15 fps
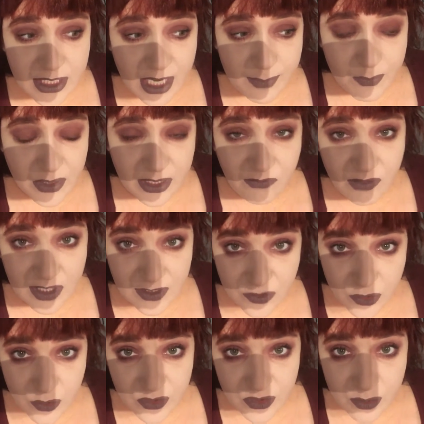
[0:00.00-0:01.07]
I believe it
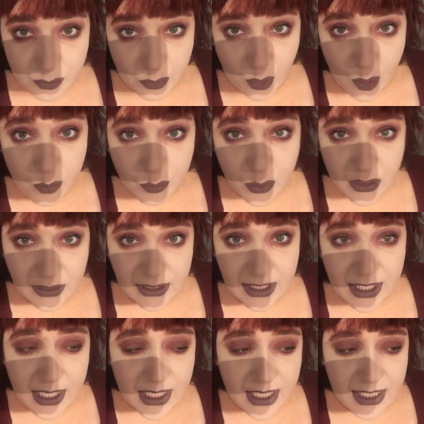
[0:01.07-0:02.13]
is used
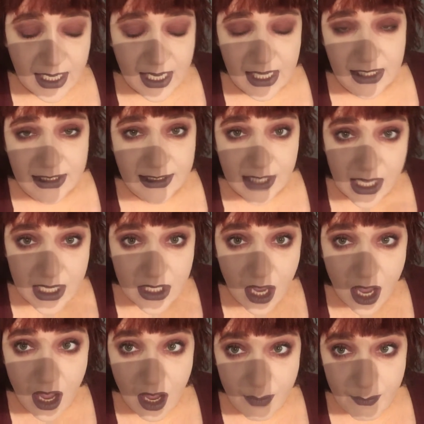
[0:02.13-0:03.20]
appropriately in a case like
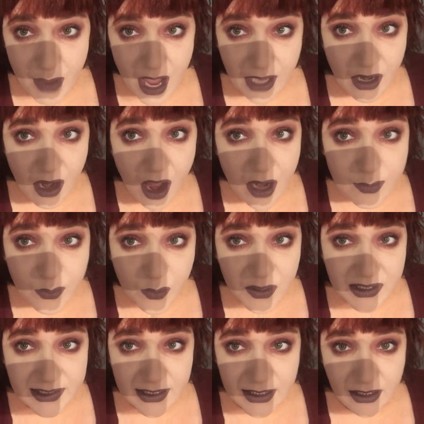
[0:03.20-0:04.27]
Ahmaud
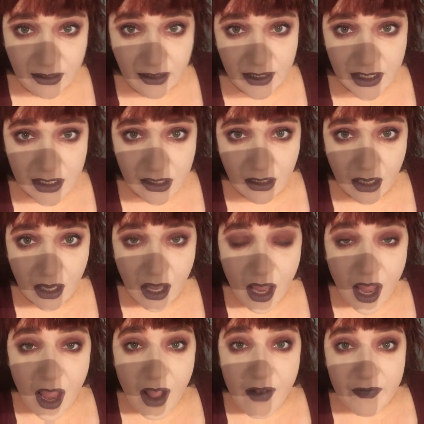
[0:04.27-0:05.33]
Arbery's killing.
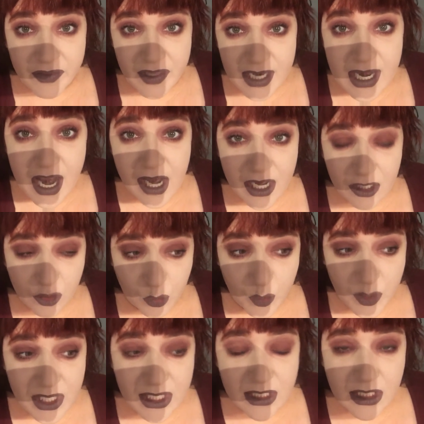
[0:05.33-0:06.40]
Then I
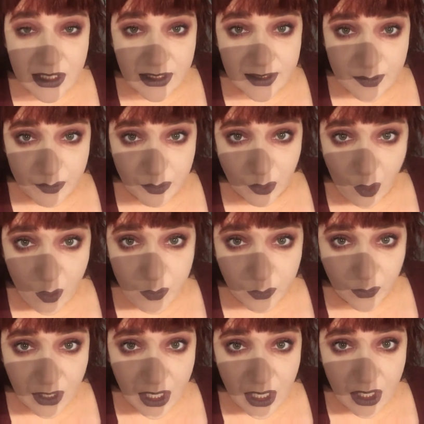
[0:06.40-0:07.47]
agree that it's
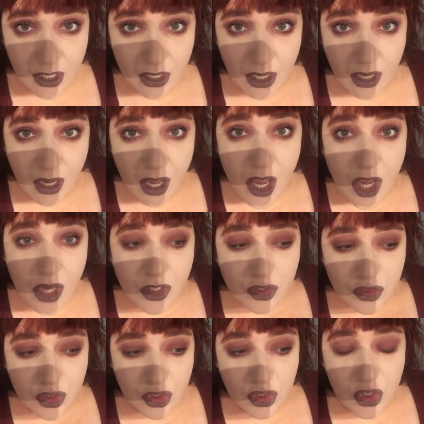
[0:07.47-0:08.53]
appropriate
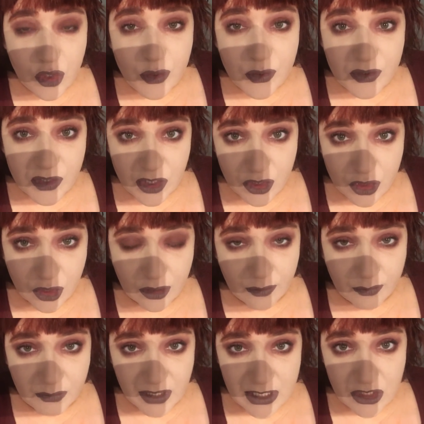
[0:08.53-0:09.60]
to use the
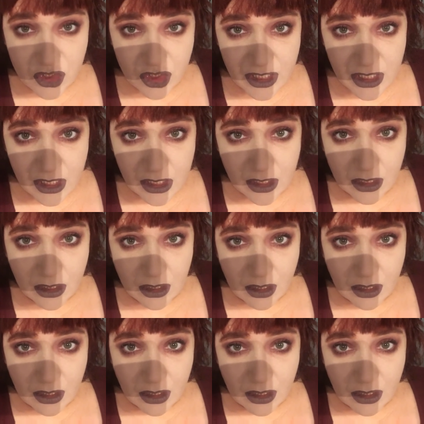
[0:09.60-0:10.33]
term lynching.